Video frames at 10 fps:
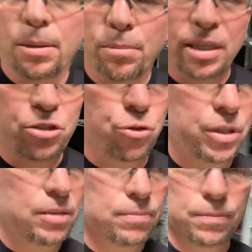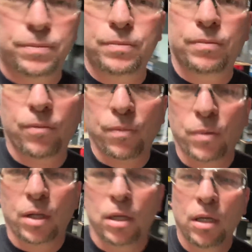my dream
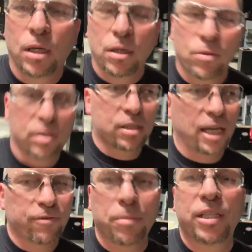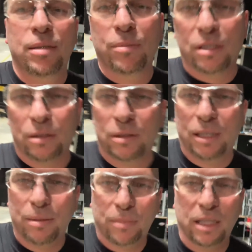was to have a mini mill
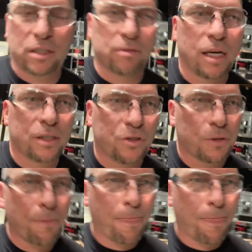in my garage.